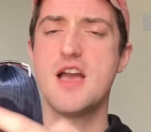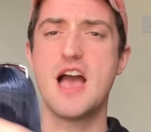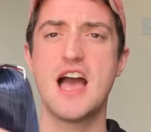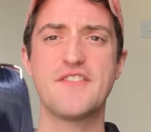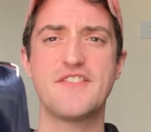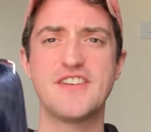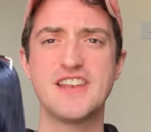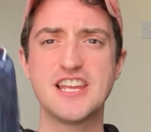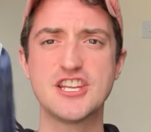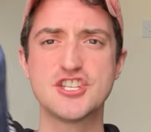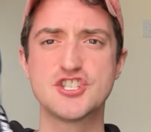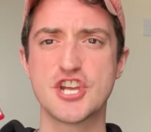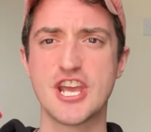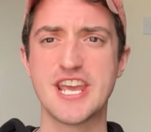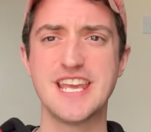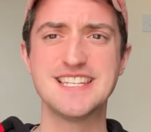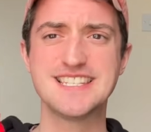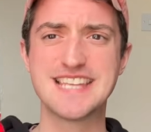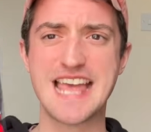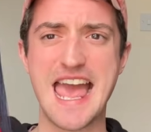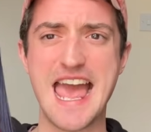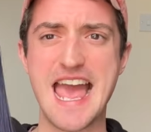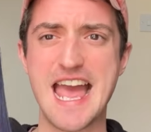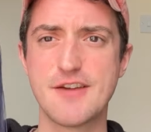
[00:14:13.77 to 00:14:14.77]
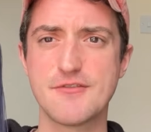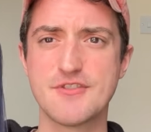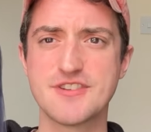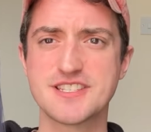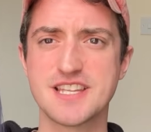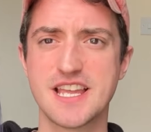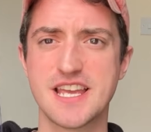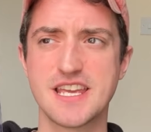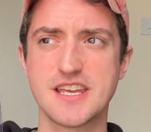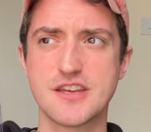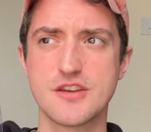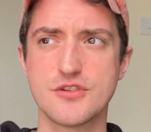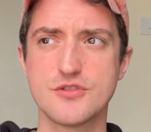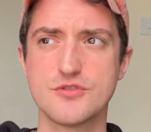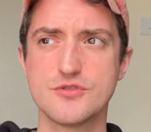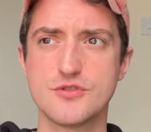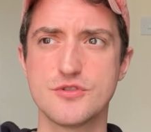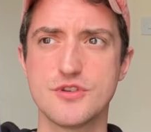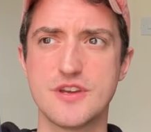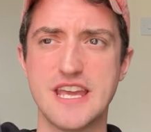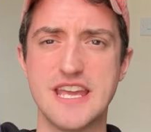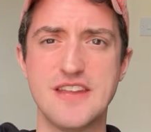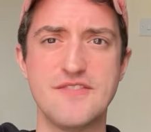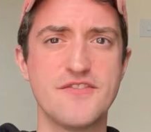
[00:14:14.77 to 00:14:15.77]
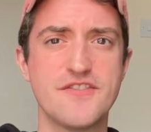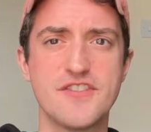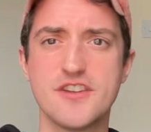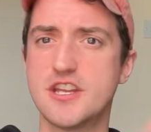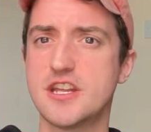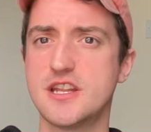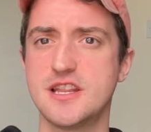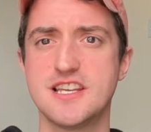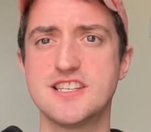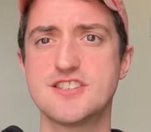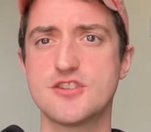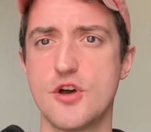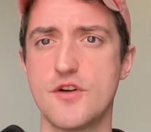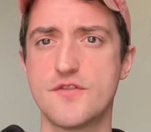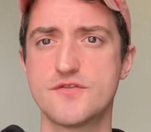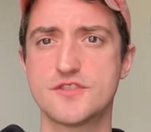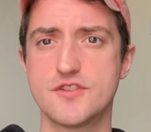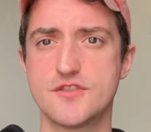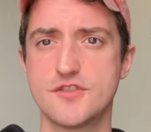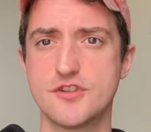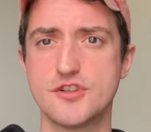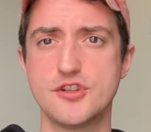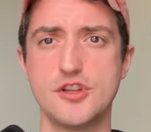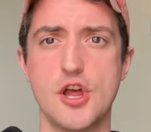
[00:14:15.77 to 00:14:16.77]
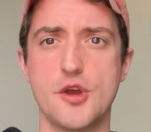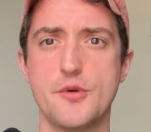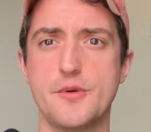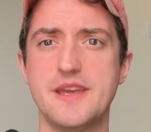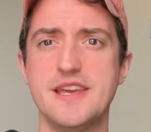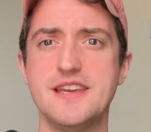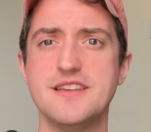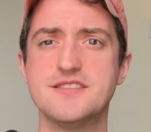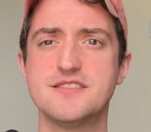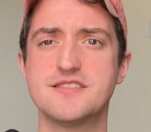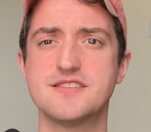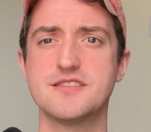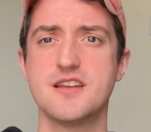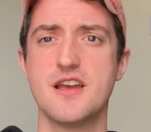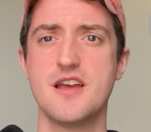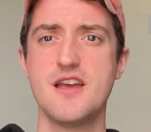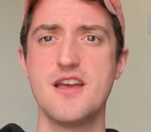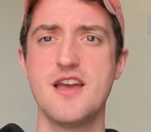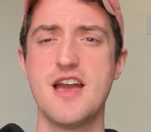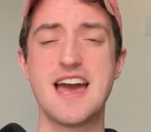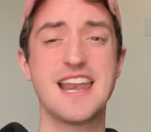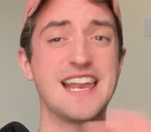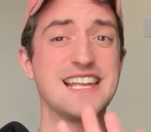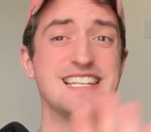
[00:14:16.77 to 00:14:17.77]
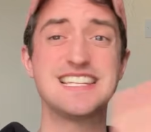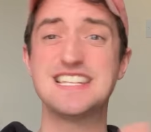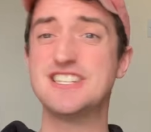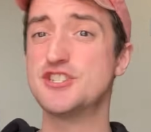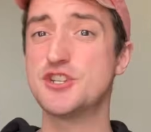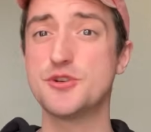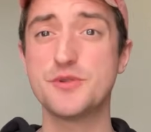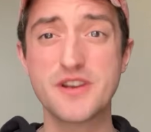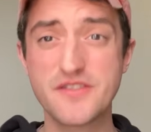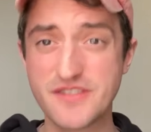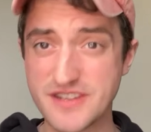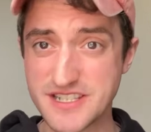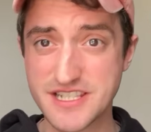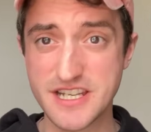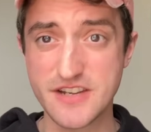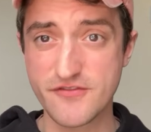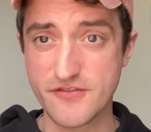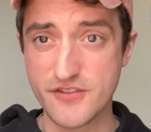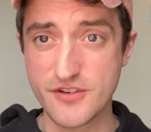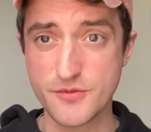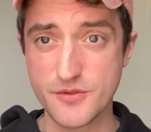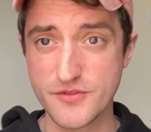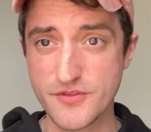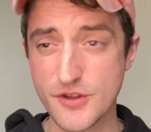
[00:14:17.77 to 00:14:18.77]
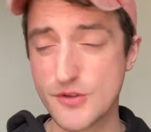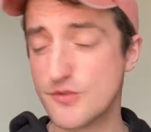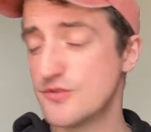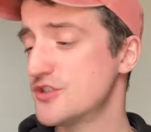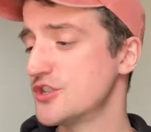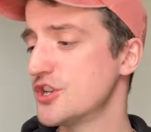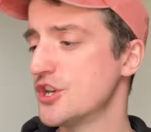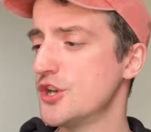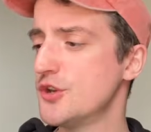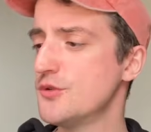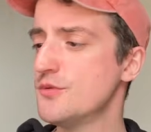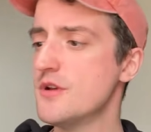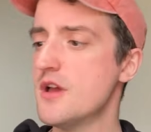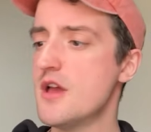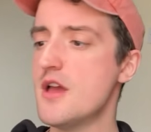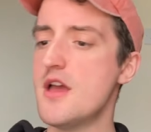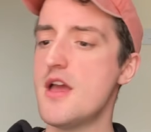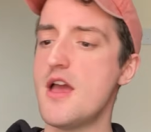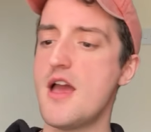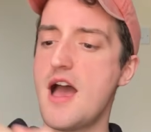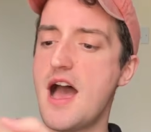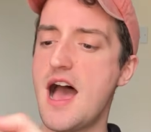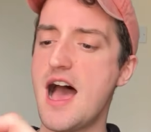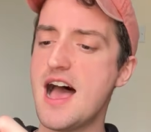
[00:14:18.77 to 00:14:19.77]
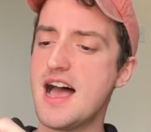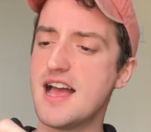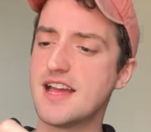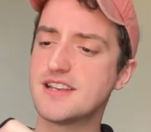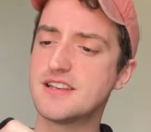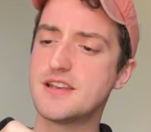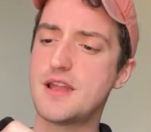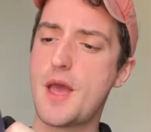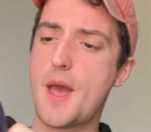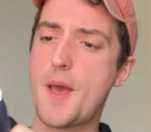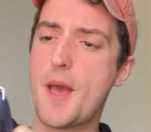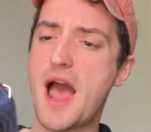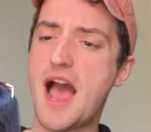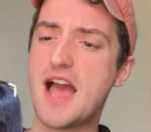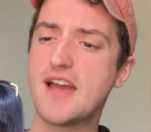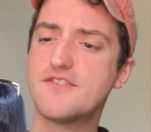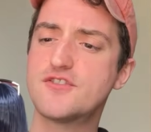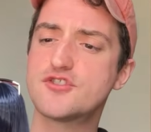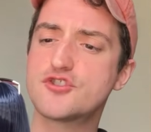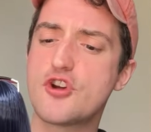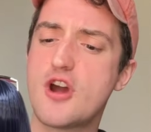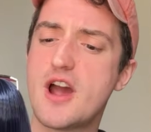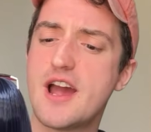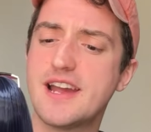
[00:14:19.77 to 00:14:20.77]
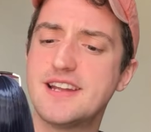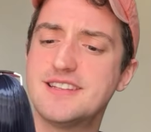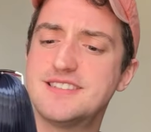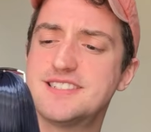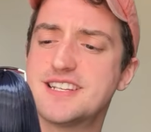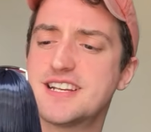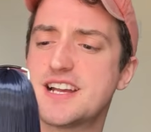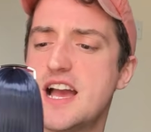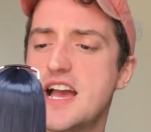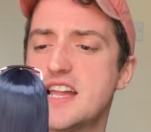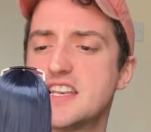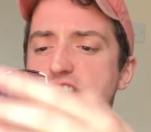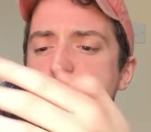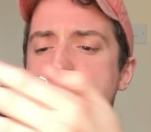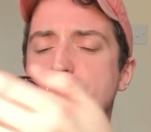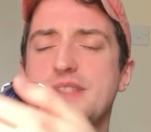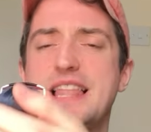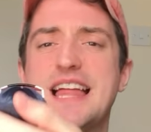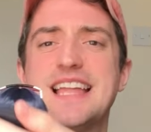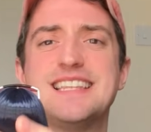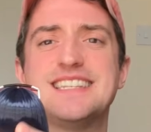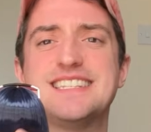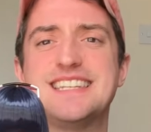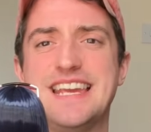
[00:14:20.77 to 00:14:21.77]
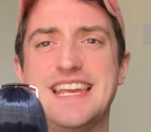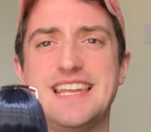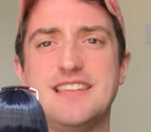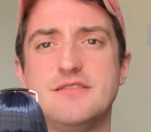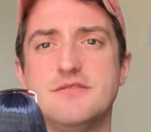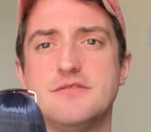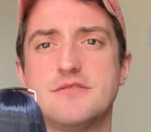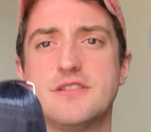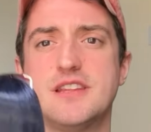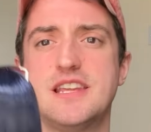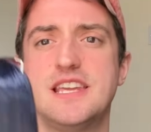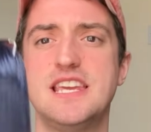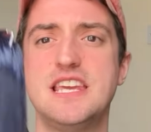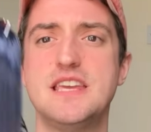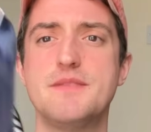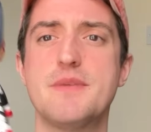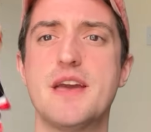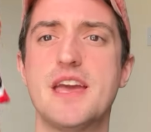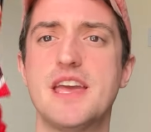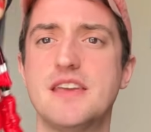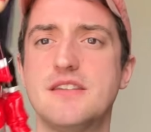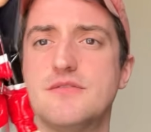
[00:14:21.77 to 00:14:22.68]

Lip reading: I feel like Jade's hair is like infinitely softer than Chloe's, and I didn't do anything different with those two. And I've tried to kind of blend in the Hime